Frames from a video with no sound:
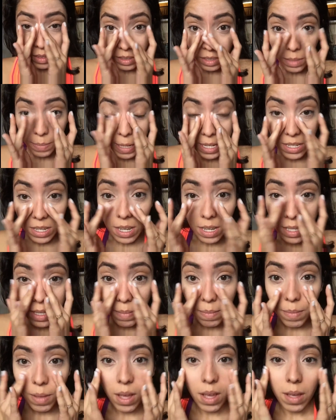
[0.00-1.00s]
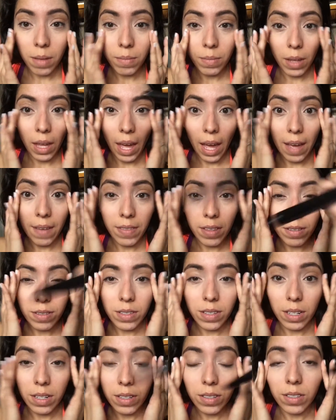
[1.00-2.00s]
Especially as a mom, we have those
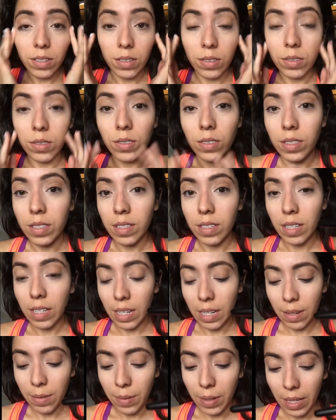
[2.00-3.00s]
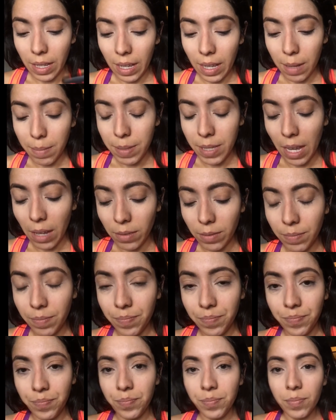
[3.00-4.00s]
dark circles and it really helps out.
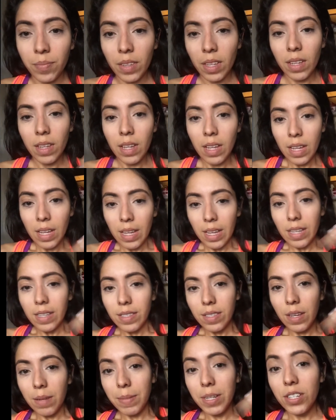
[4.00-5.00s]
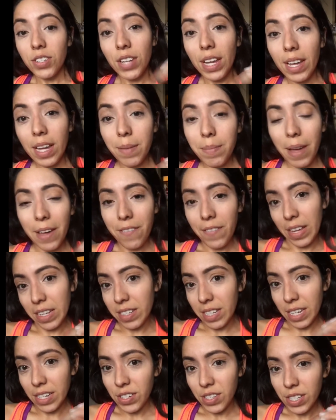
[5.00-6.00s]
So I'm gonna shake up my
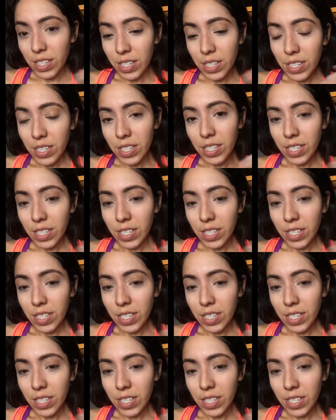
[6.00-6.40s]
foundation.